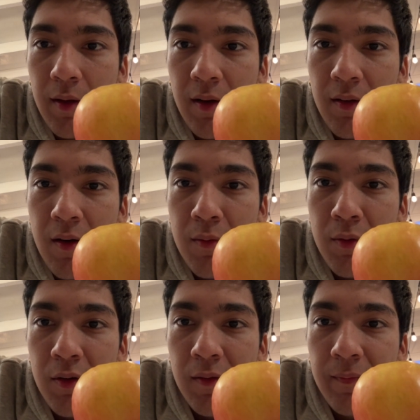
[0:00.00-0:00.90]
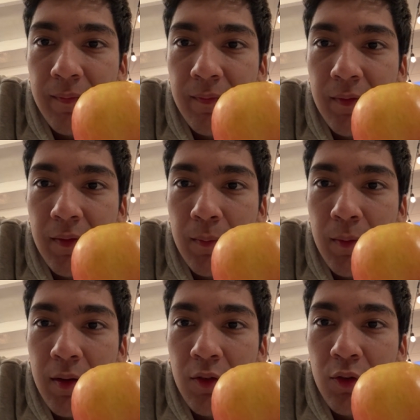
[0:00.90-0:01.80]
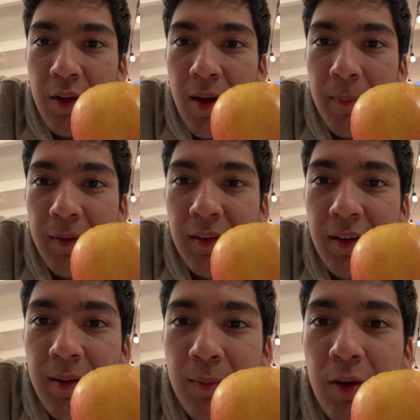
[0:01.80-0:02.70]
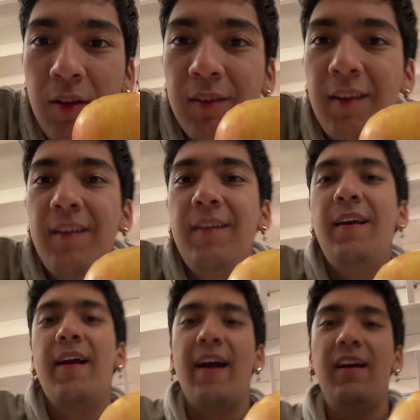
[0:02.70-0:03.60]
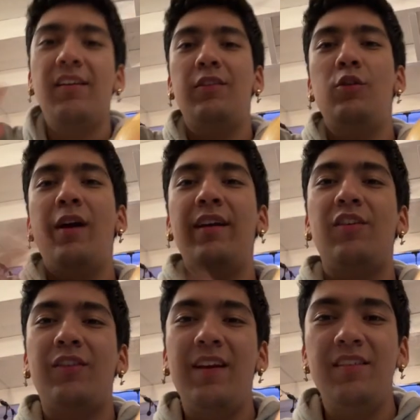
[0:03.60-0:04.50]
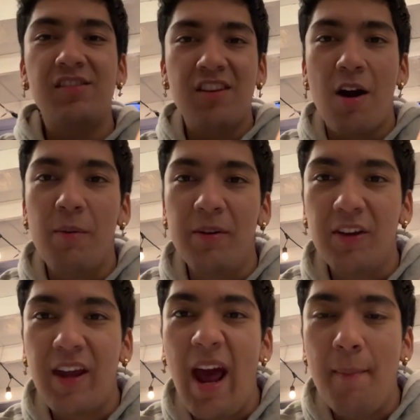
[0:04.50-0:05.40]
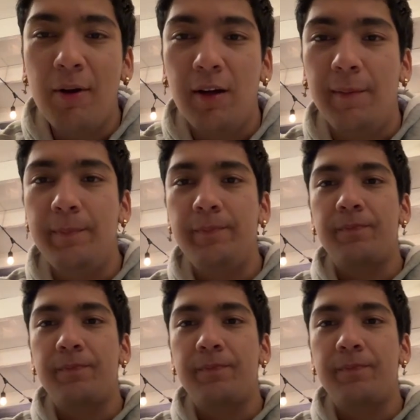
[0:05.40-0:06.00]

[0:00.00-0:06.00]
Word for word: Can cover because you can't be seen. I'm lost. Yeah, guys. You guys are saying just cover the camera.